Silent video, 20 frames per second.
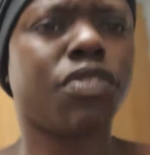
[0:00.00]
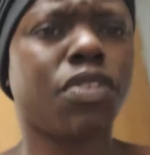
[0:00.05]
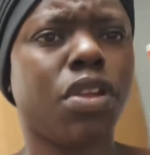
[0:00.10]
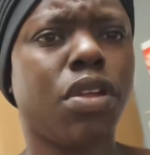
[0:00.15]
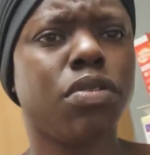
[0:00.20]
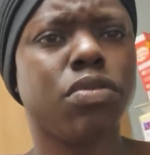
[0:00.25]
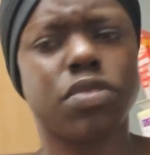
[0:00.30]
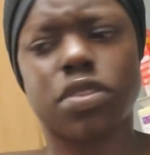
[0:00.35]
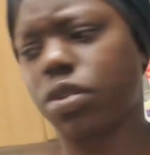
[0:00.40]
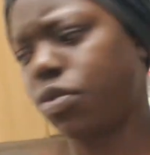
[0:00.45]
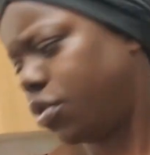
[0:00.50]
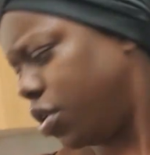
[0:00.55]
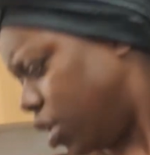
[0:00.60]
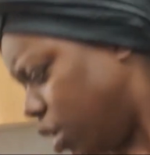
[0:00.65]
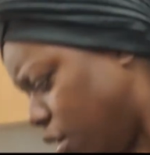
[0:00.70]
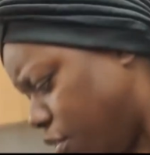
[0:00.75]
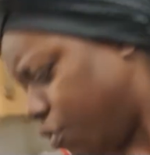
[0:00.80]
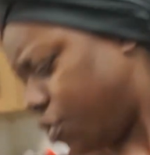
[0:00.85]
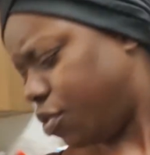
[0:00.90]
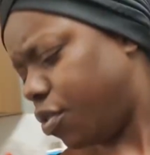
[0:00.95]
clothes that really are
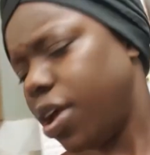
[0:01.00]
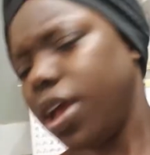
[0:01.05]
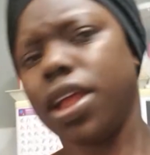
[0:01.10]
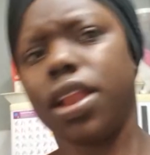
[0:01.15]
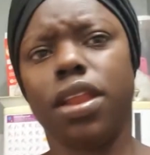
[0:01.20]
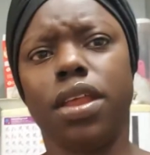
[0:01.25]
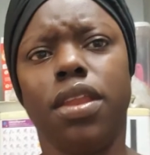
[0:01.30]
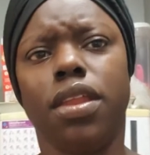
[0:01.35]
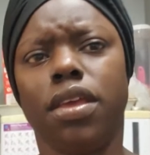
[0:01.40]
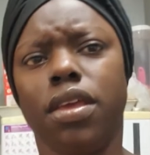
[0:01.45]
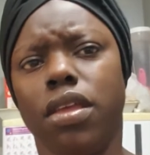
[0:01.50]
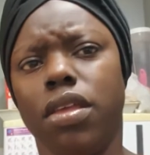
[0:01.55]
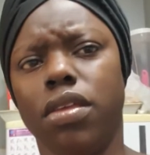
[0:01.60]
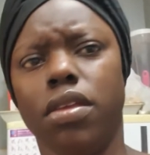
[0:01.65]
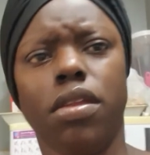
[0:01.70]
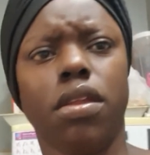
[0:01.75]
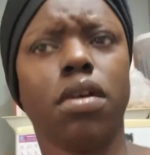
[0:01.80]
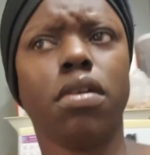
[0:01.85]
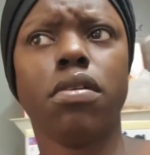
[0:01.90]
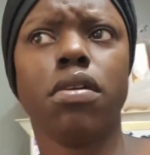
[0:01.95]
for dry cleaning,
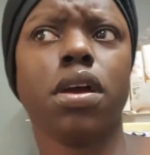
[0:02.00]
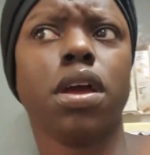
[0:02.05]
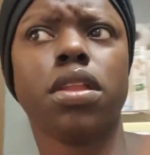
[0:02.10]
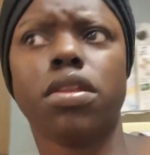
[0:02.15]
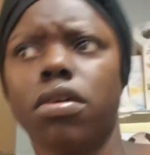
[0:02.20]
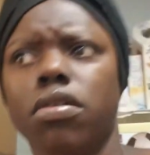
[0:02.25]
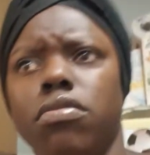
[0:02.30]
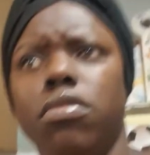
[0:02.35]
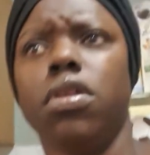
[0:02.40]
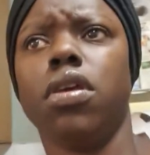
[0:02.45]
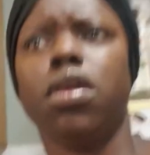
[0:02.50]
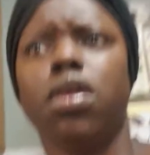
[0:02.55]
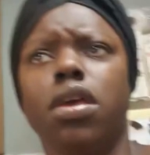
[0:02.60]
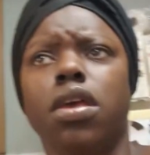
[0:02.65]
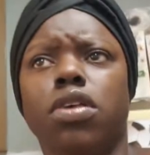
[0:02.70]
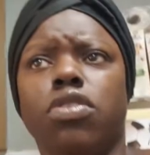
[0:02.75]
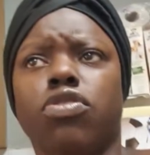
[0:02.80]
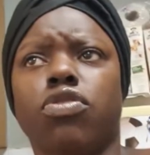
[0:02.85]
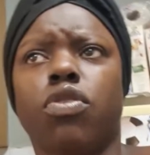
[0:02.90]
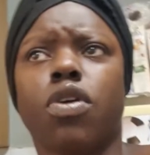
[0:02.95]
I don't.
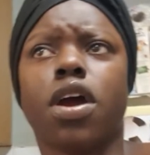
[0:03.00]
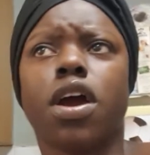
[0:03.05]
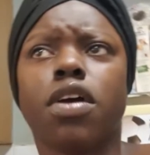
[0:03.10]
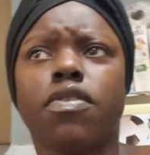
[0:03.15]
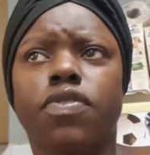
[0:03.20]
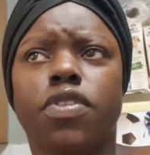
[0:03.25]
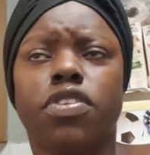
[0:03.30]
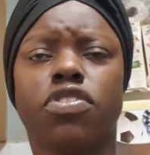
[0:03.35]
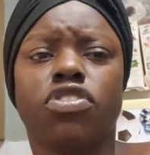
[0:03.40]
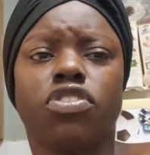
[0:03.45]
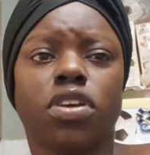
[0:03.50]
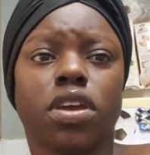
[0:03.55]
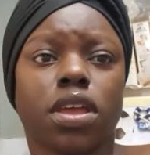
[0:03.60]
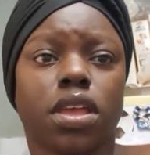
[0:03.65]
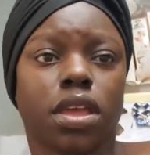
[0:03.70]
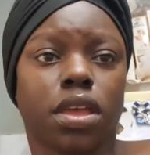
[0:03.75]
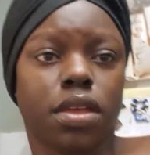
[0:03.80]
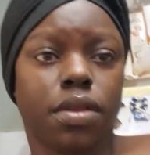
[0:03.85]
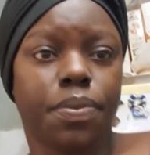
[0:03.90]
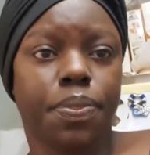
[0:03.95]
So I have this
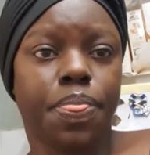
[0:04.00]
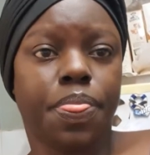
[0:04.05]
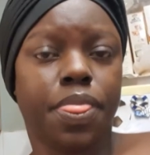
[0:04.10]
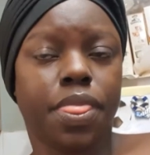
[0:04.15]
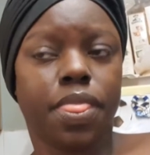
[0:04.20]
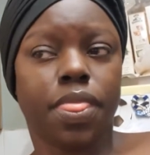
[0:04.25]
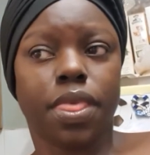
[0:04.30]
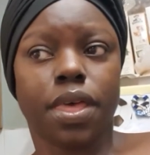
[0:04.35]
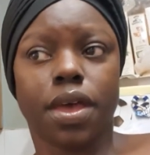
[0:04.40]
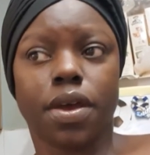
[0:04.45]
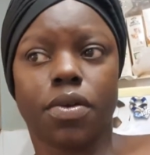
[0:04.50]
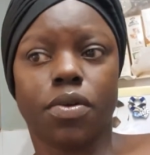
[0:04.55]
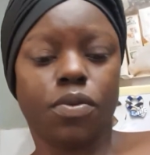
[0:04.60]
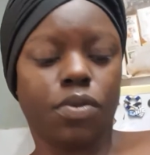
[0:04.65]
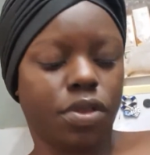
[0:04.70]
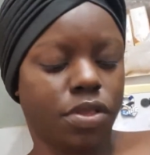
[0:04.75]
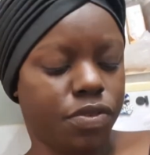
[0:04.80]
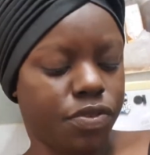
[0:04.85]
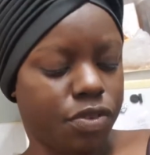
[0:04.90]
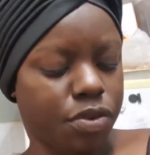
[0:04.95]
jacket that
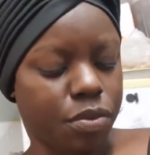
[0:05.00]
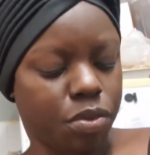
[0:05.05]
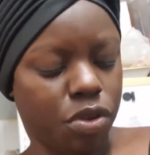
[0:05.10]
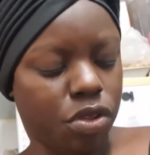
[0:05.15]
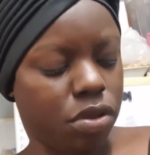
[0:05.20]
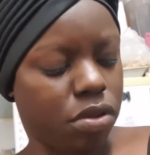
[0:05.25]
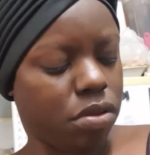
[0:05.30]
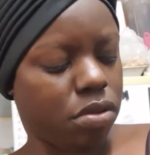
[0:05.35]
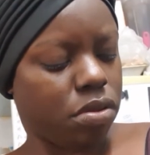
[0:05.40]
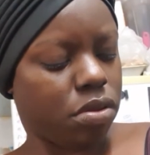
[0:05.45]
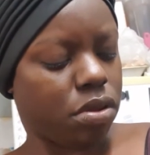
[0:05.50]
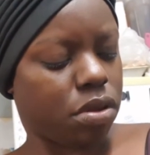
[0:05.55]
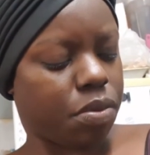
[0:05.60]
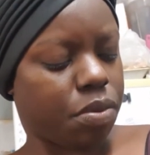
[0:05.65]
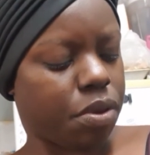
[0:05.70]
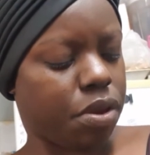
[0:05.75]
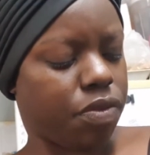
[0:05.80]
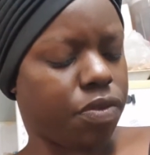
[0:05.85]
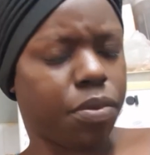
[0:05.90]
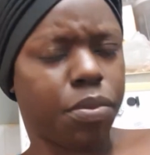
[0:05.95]
was I
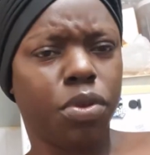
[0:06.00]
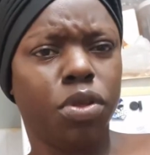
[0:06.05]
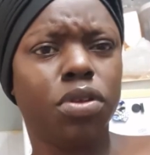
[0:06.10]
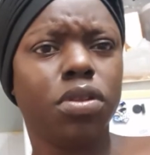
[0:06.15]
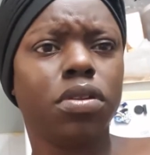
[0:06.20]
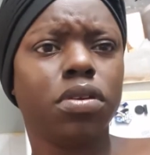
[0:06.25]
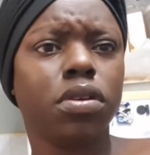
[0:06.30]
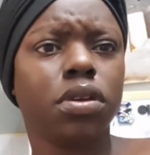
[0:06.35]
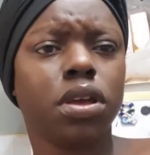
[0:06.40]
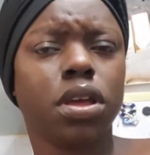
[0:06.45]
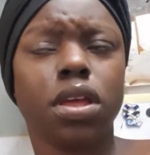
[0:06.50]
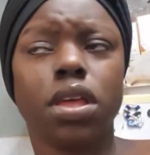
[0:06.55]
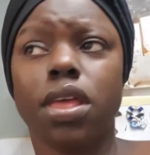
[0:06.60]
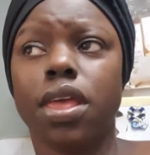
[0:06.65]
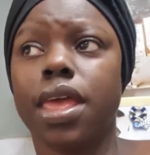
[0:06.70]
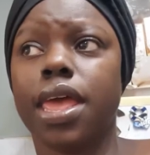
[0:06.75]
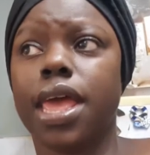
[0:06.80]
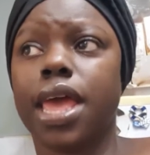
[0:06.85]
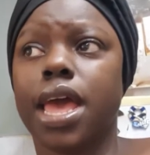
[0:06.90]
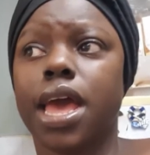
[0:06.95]
bought it from New Look,
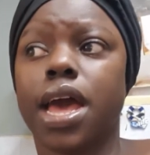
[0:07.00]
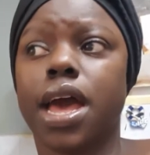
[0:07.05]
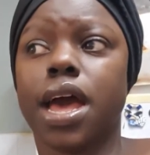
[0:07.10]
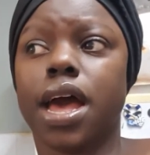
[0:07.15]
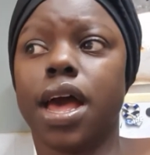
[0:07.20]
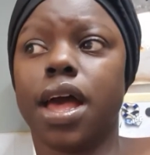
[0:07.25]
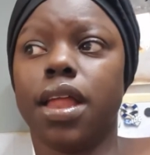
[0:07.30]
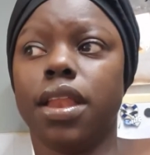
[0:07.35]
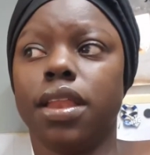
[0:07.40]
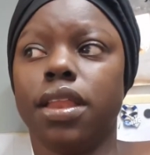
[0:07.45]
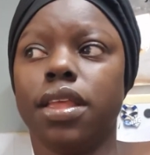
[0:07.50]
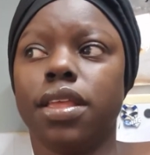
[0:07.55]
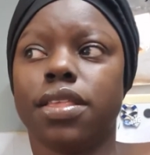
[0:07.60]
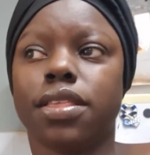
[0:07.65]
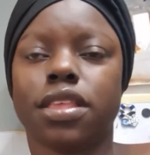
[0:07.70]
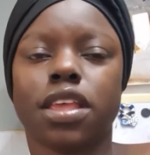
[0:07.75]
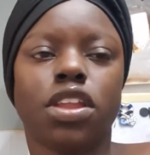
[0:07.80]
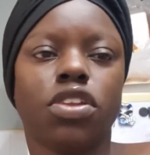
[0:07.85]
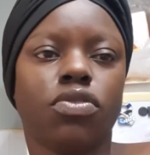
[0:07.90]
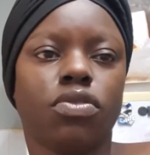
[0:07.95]
and it
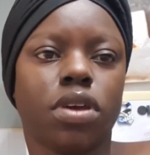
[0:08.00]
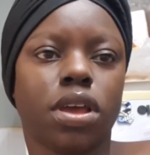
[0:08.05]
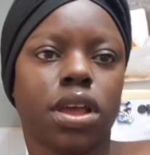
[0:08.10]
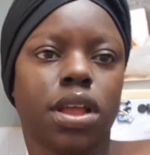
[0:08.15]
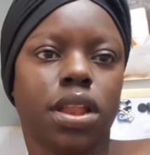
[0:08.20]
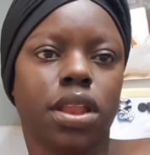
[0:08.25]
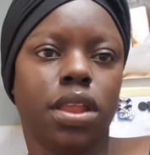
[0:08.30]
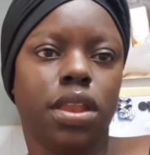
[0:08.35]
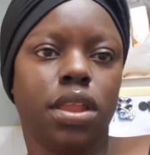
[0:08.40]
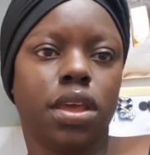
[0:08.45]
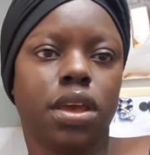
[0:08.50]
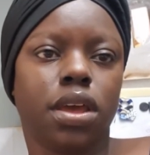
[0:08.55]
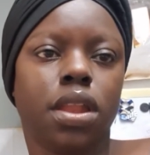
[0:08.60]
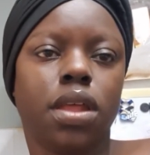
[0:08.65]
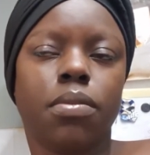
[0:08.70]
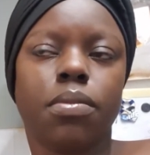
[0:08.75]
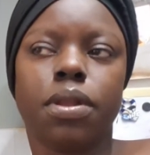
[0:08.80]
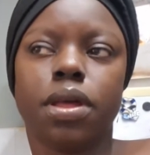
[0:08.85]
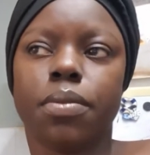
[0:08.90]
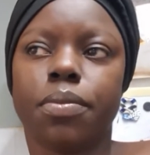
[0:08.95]
said dry cleaning, and
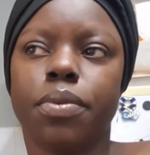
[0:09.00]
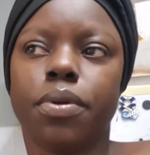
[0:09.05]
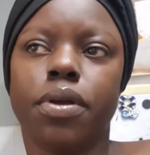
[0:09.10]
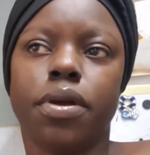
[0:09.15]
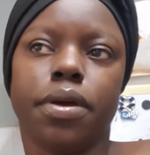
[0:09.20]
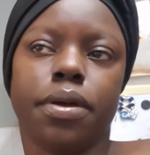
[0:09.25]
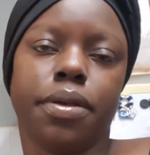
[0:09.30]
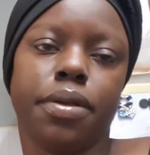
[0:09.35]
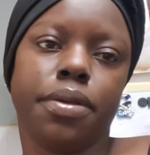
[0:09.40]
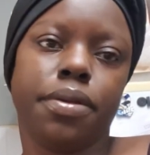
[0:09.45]
I'm like, bruh,